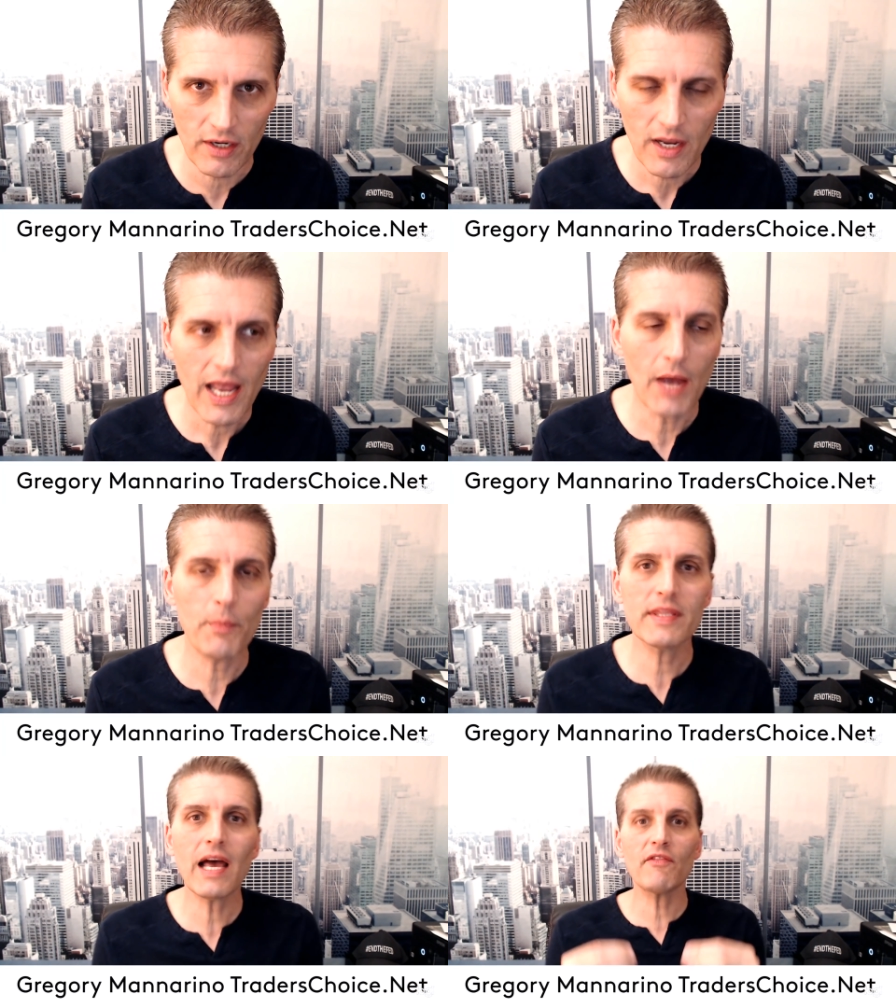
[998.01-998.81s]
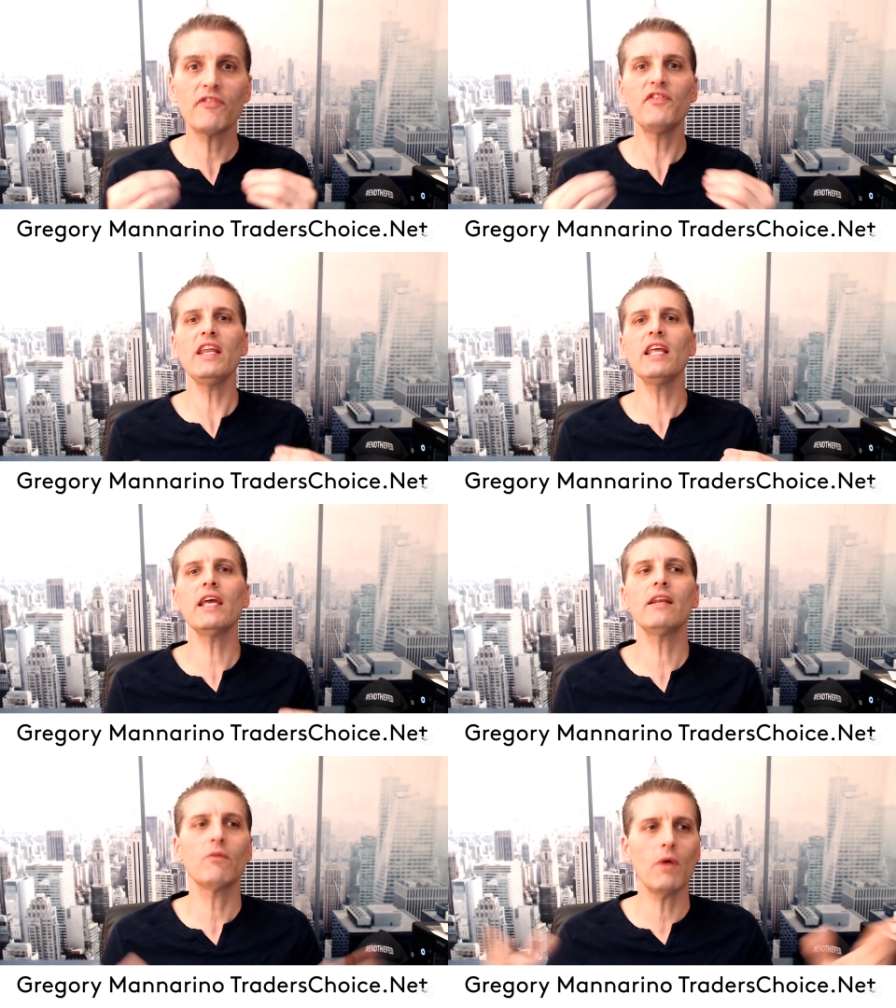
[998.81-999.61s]
And without feeding it,
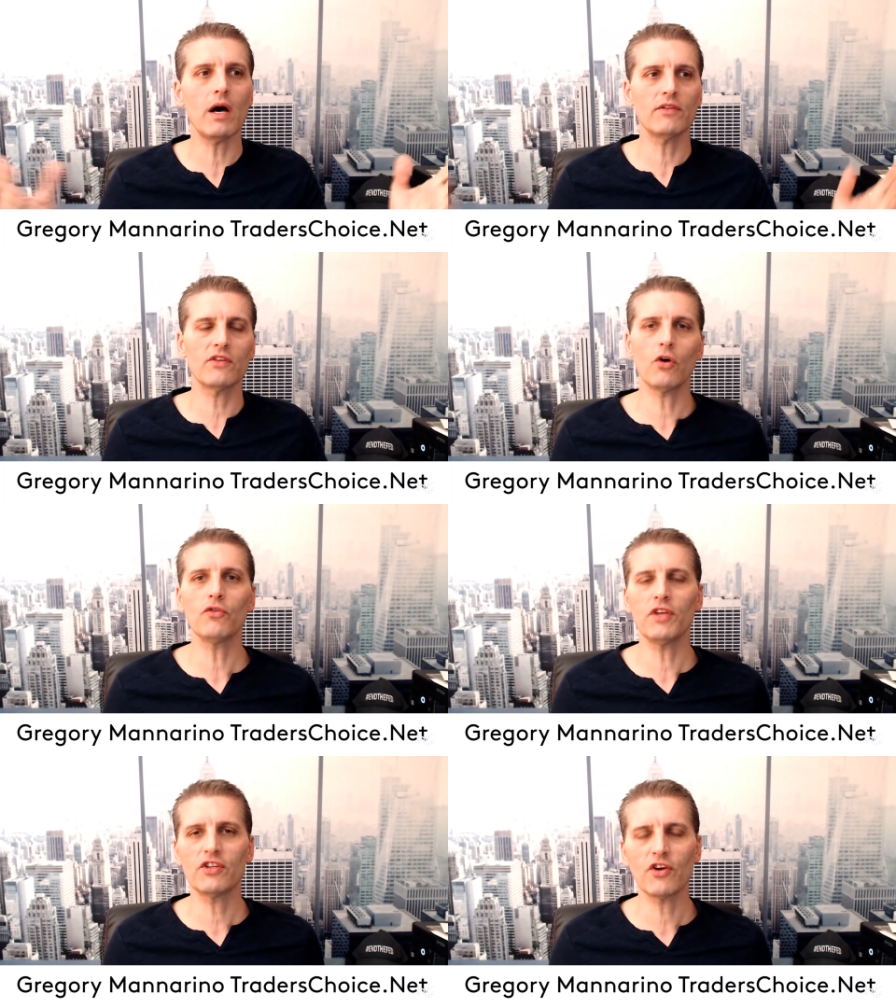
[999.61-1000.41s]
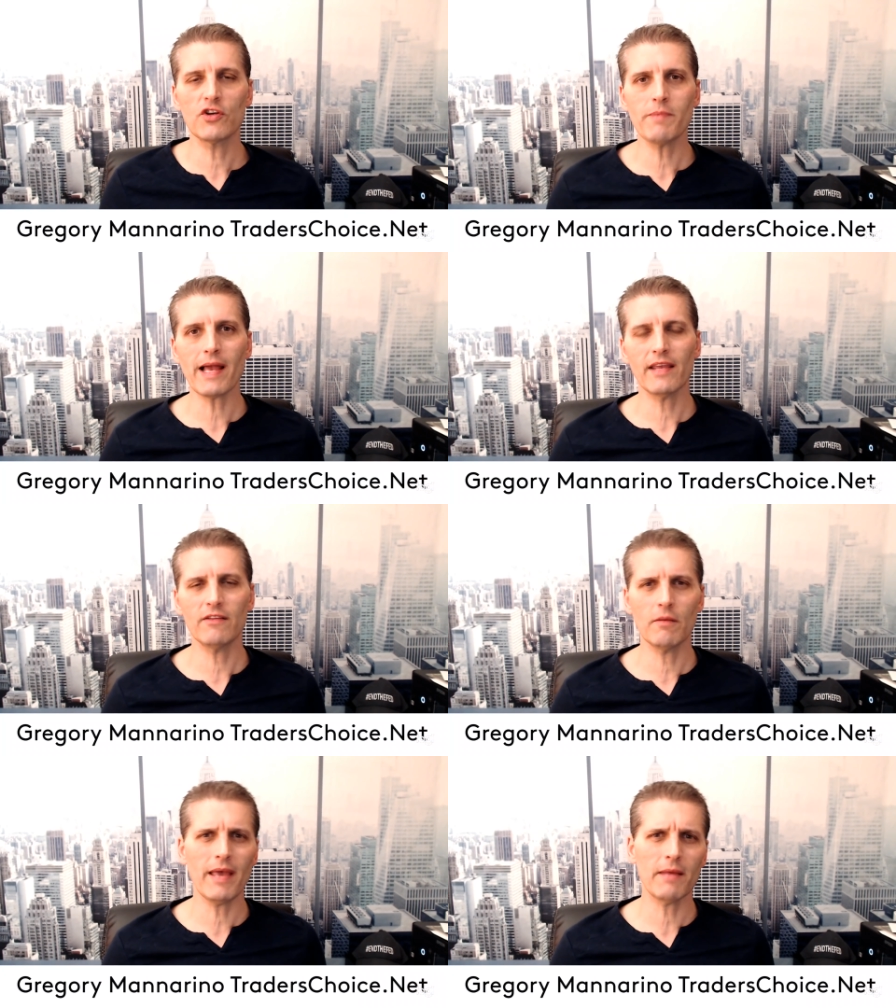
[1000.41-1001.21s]
well, this whole thing turns back into
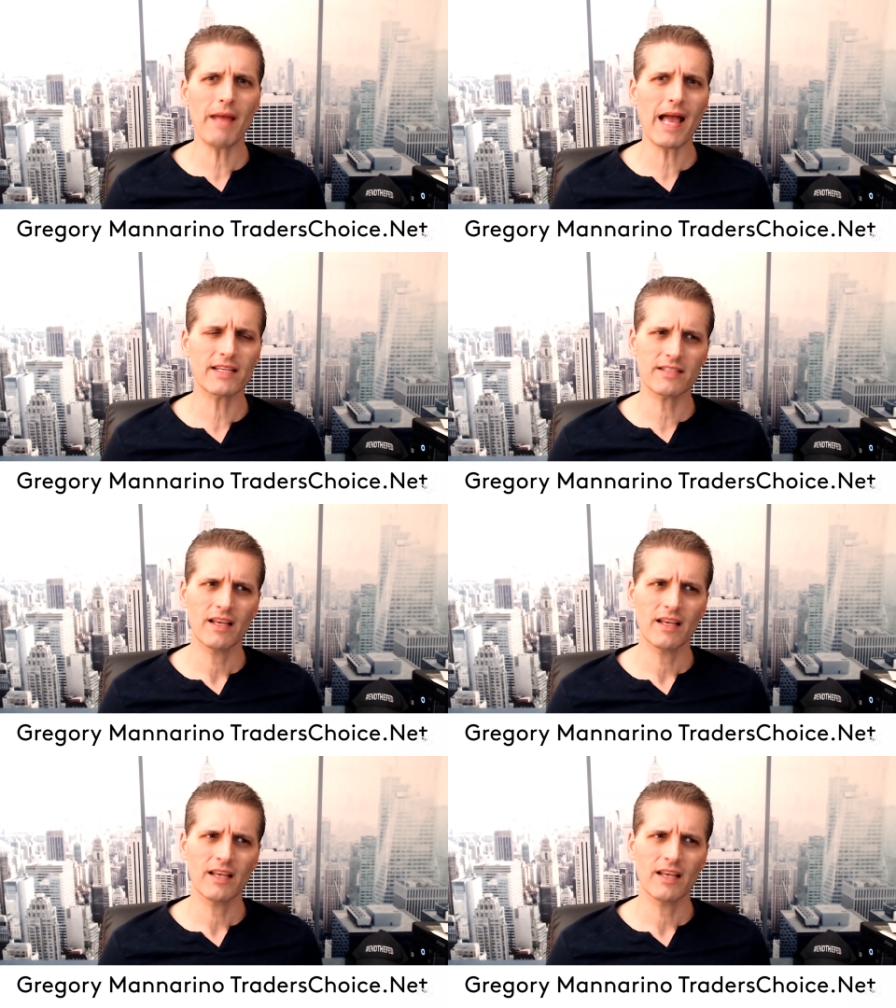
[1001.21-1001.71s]
Mad Max.